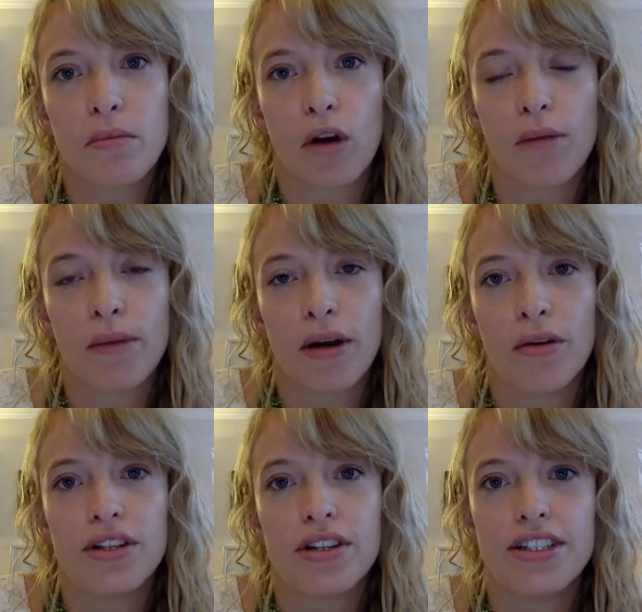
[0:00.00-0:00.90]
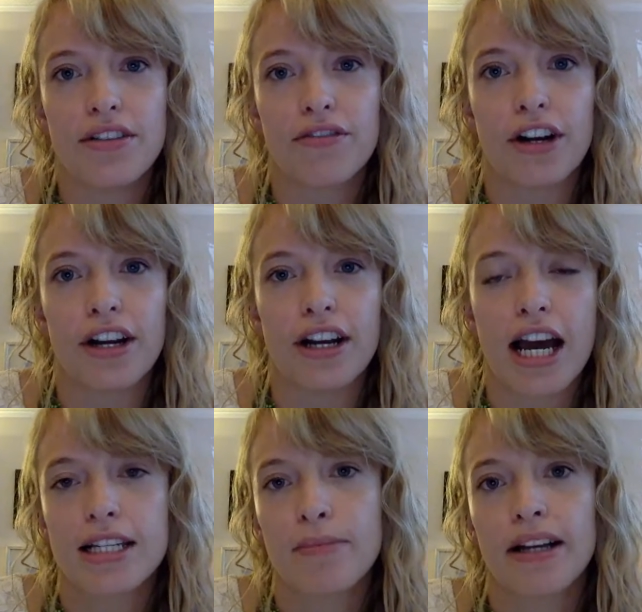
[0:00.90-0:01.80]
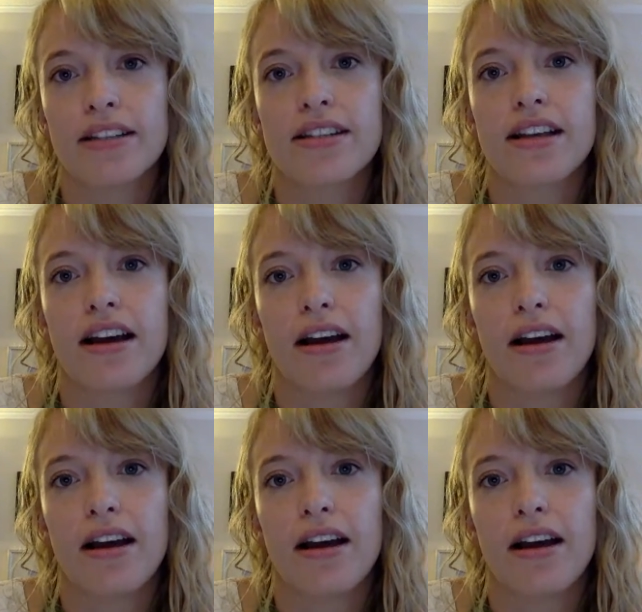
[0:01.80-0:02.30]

more about different aspects